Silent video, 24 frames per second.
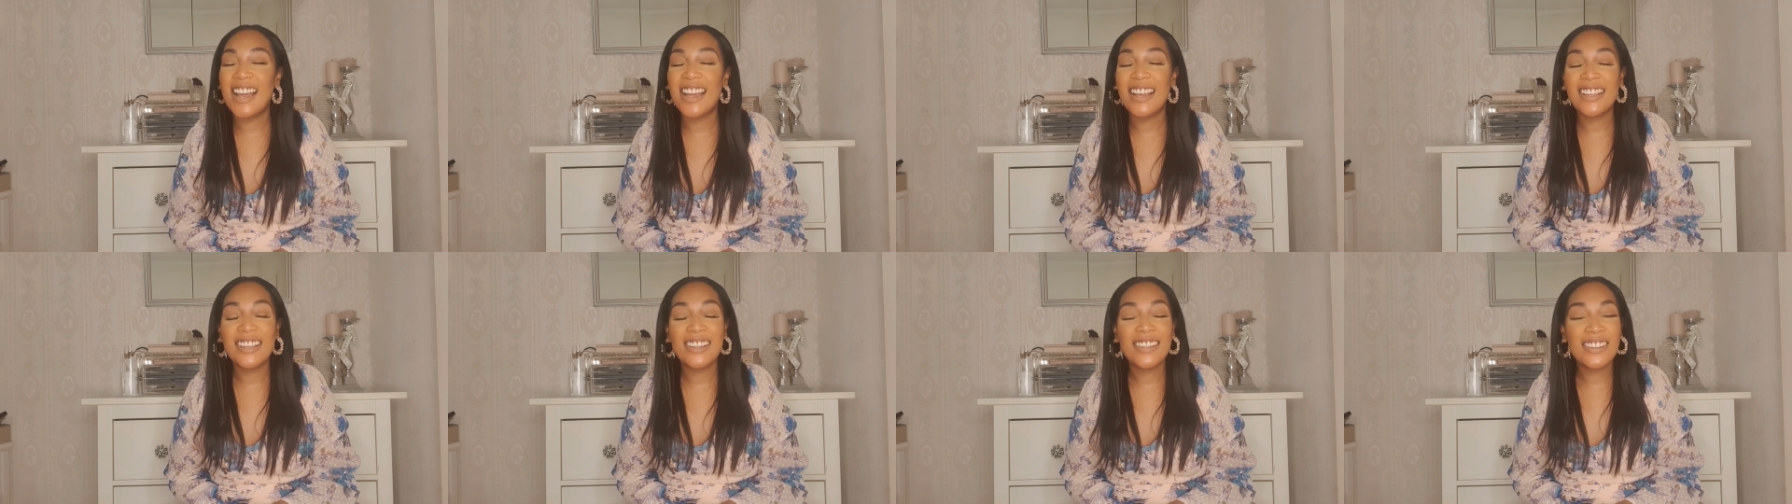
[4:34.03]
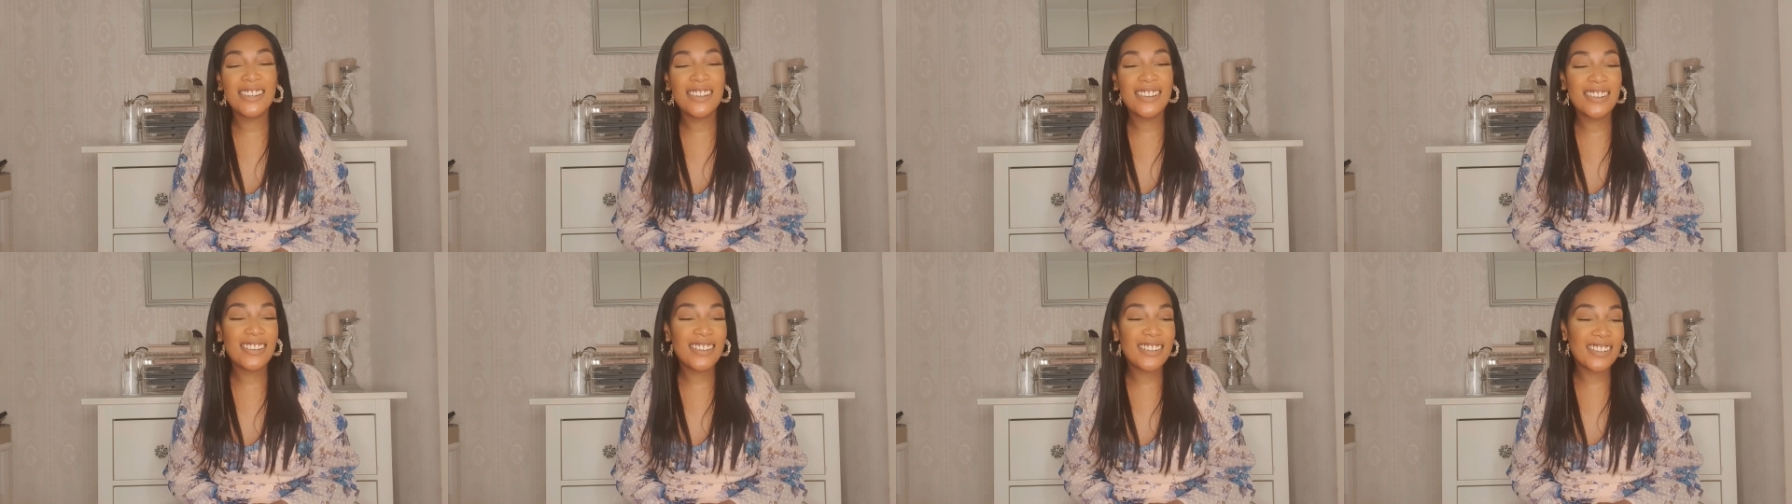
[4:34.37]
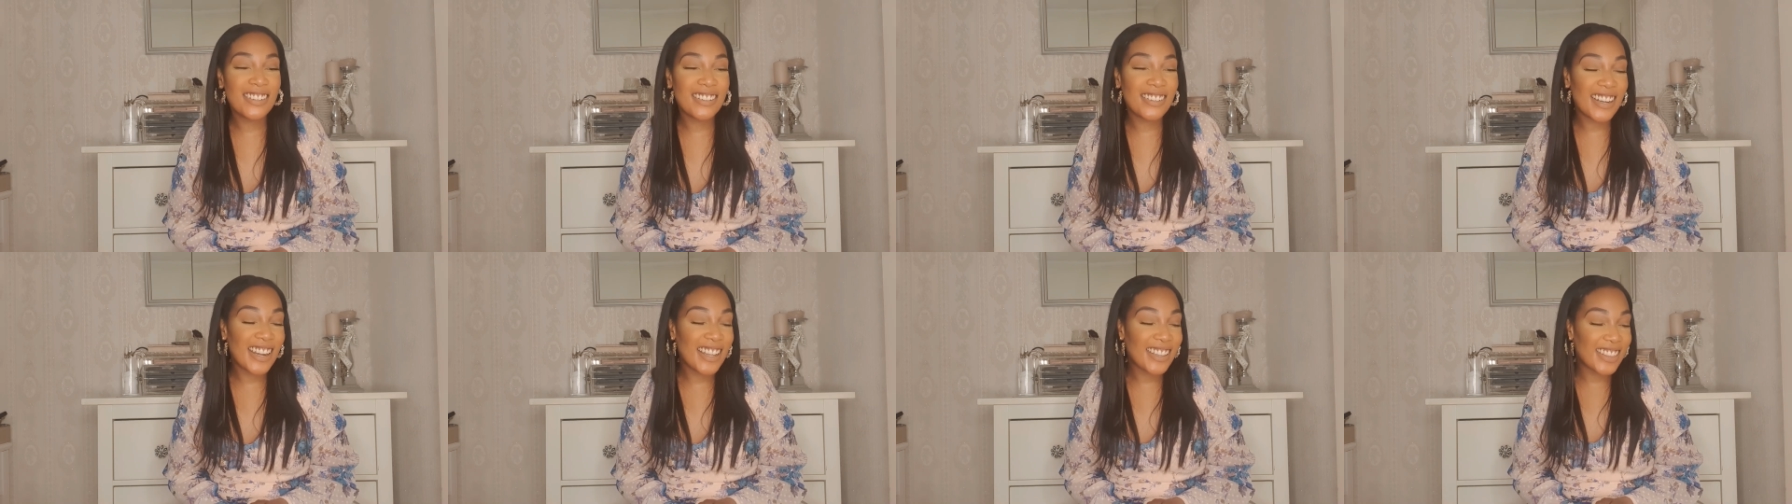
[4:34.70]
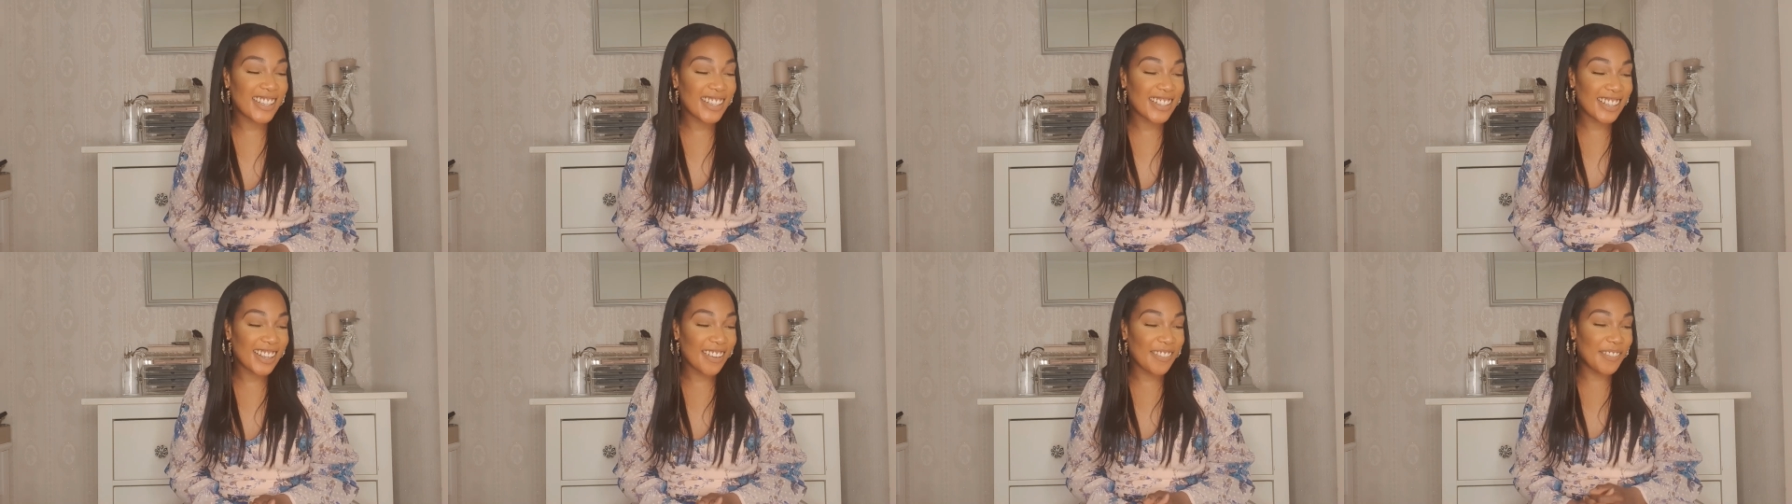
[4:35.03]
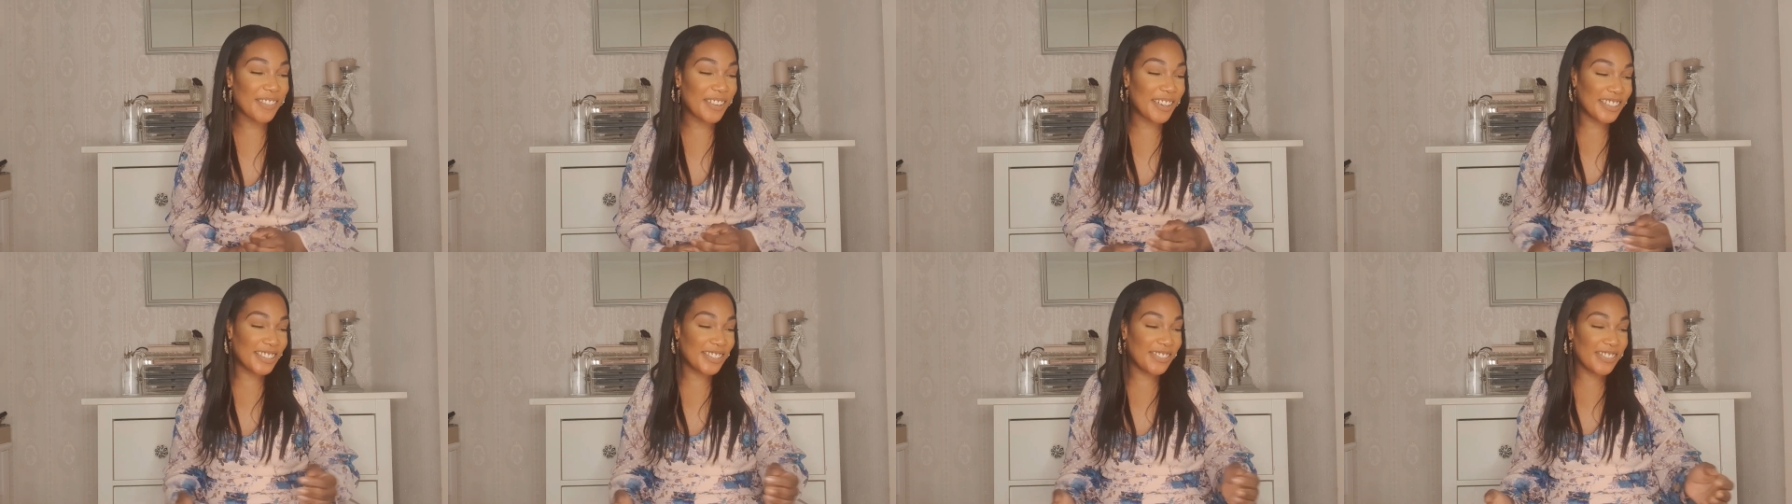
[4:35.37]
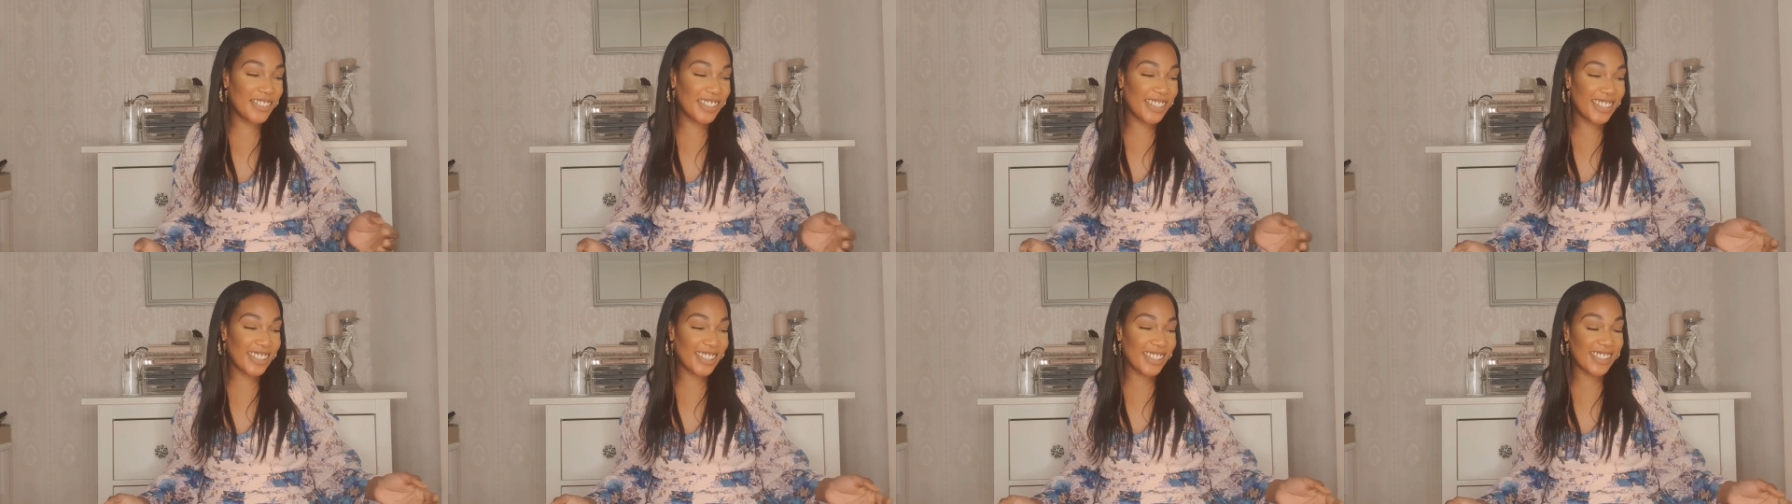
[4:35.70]
you know, nothing that was
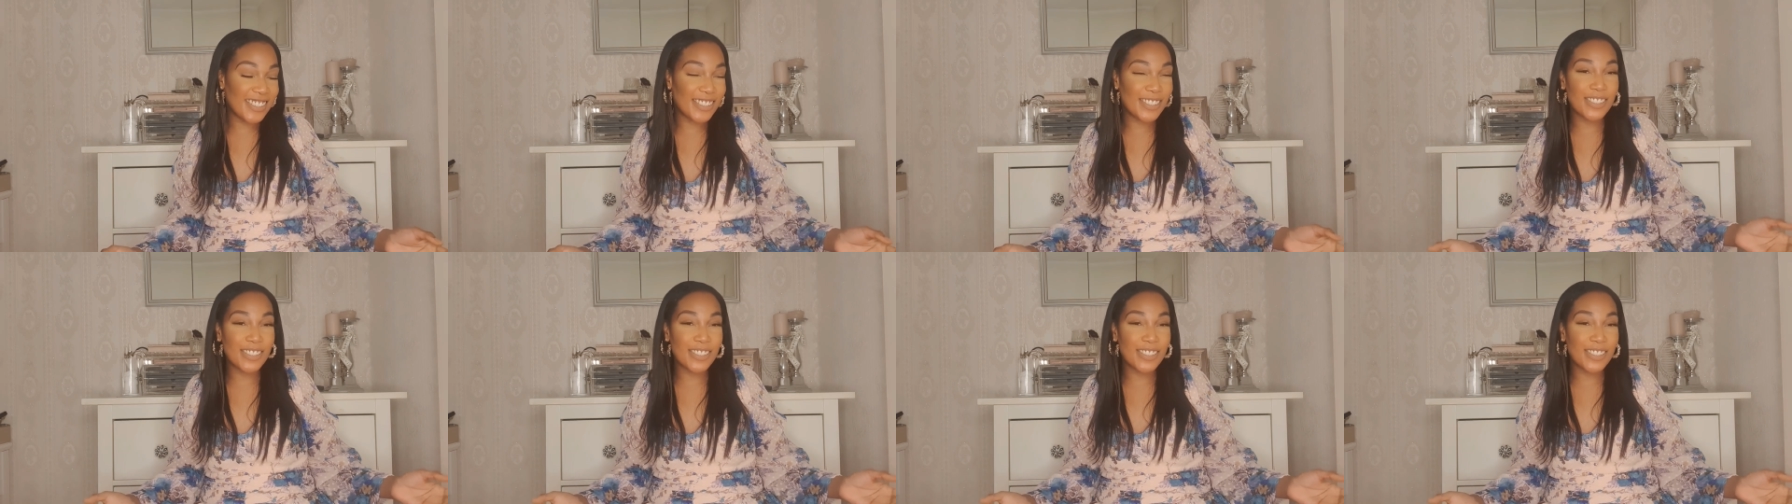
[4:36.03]
really